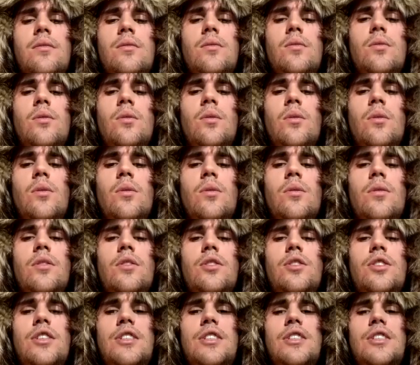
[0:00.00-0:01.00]
Ooh,
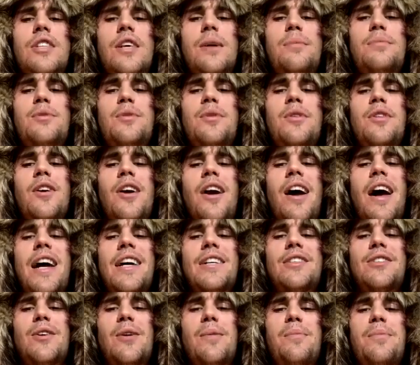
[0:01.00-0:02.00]
she sleeps with her
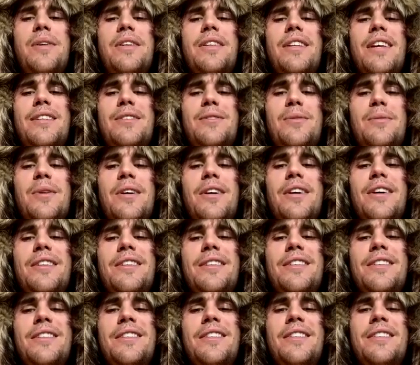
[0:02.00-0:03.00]
eyes open. That's
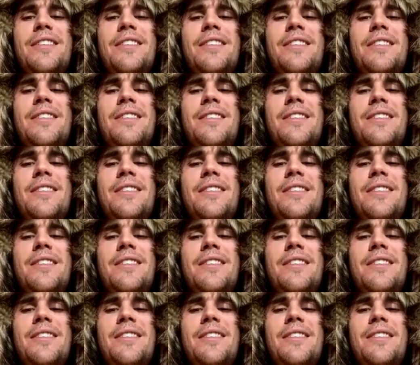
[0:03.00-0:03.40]
weird. No, no, no.